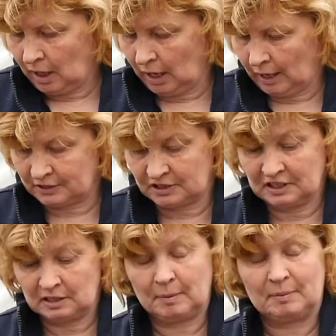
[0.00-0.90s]
It doesn't
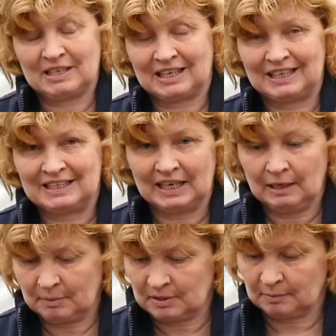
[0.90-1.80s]
need to be particularly
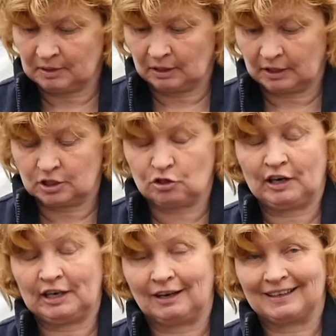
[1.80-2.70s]
deep. Something like a
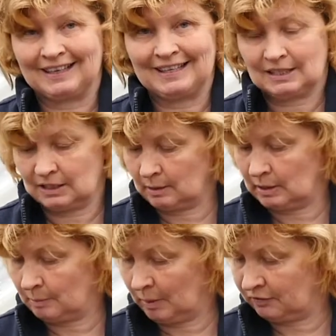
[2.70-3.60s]
tray like this
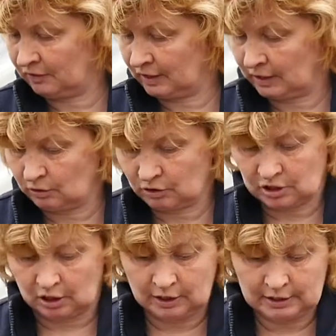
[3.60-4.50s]
is perfectly good
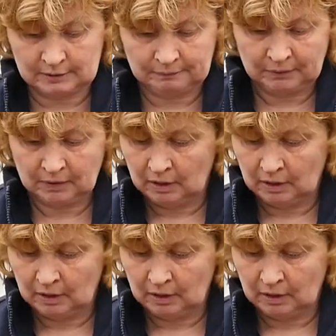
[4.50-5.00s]
size.